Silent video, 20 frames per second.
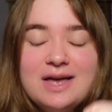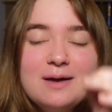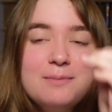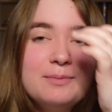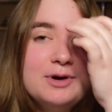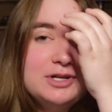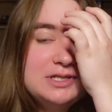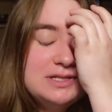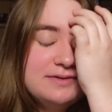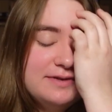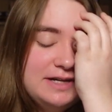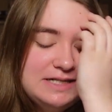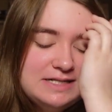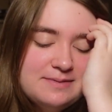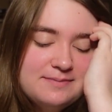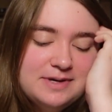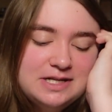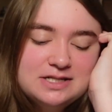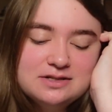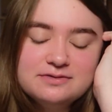It motivated
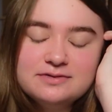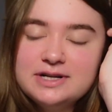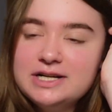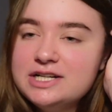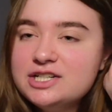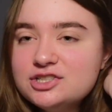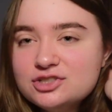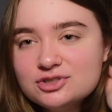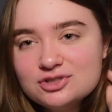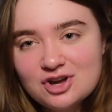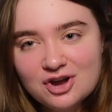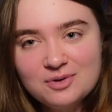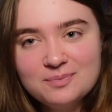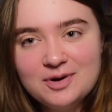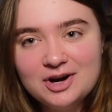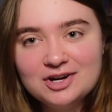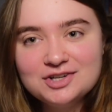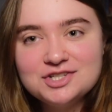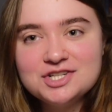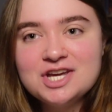me to read so
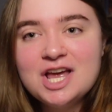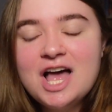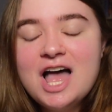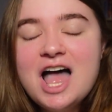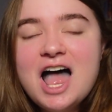much